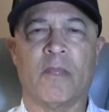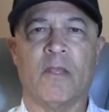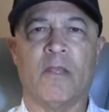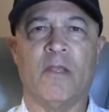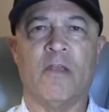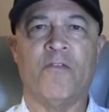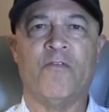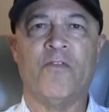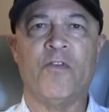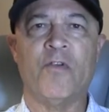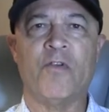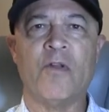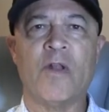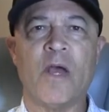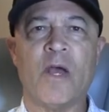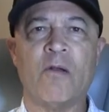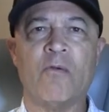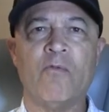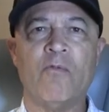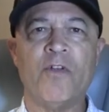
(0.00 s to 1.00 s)
if you're
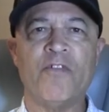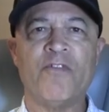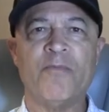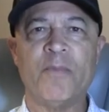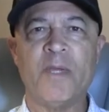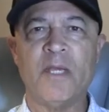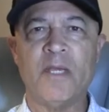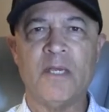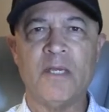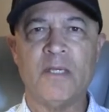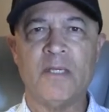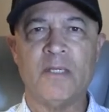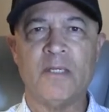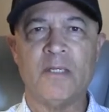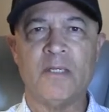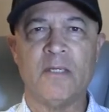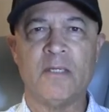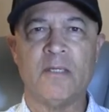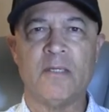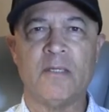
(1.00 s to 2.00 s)
not with me,
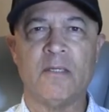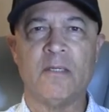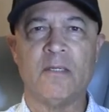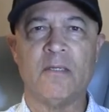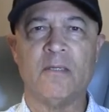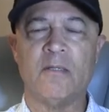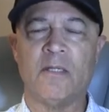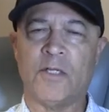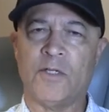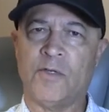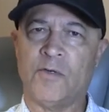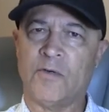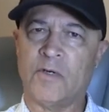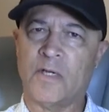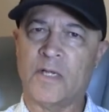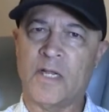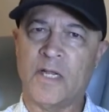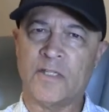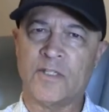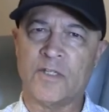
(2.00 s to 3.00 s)
then you're
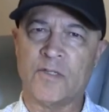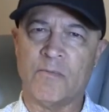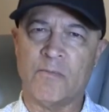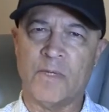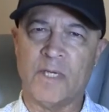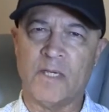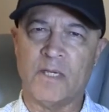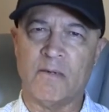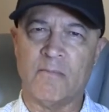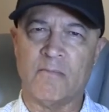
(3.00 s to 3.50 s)
against me.